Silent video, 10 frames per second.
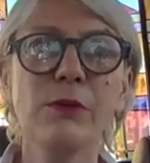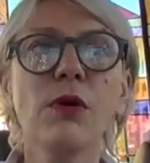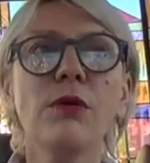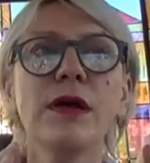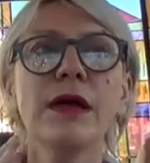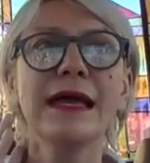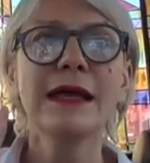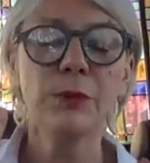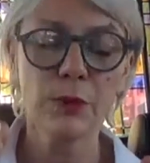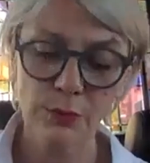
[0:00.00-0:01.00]
But what
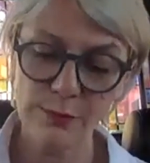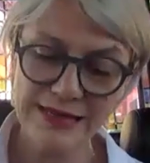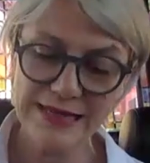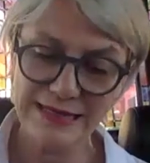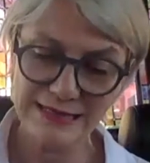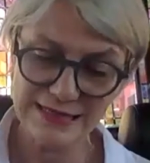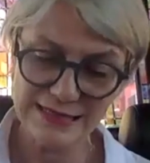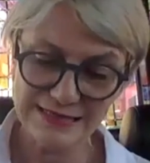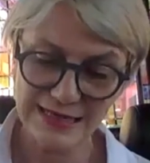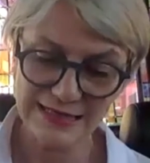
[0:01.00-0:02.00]
it will mean
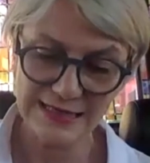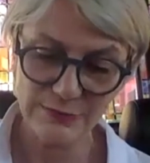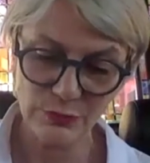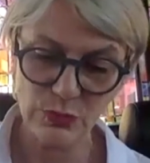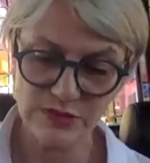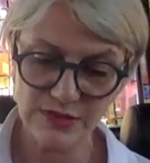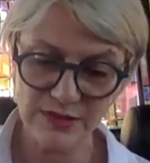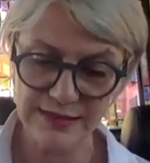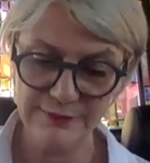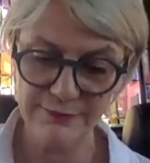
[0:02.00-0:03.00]
is that I need more
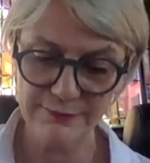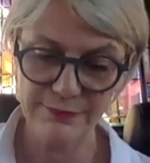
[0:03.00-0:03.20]
time